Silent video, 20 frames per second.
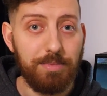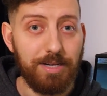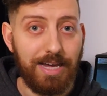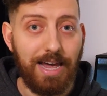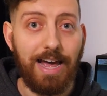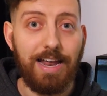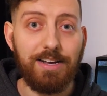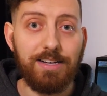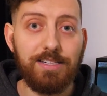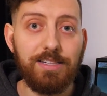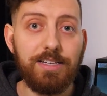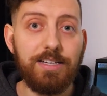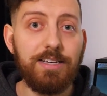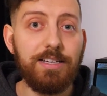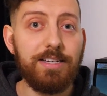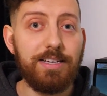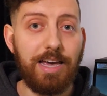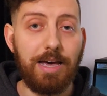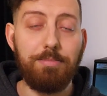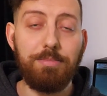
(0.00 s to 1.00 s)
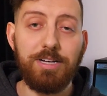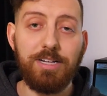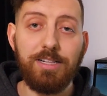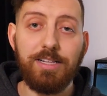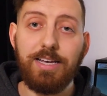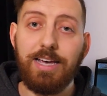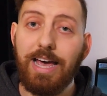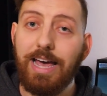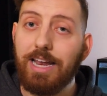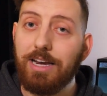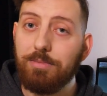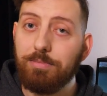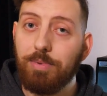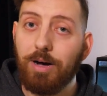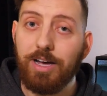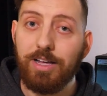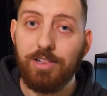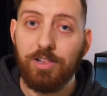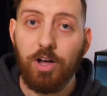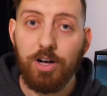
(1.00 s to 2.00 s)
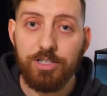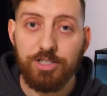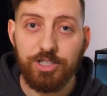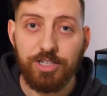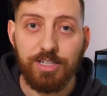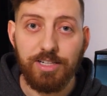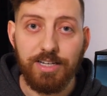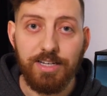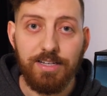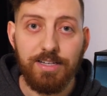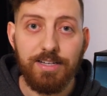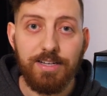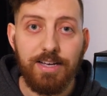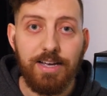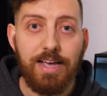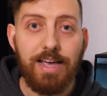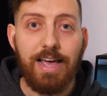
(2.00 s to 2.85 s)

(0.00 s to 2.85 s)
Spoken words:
mechanically, chemically, and biologically,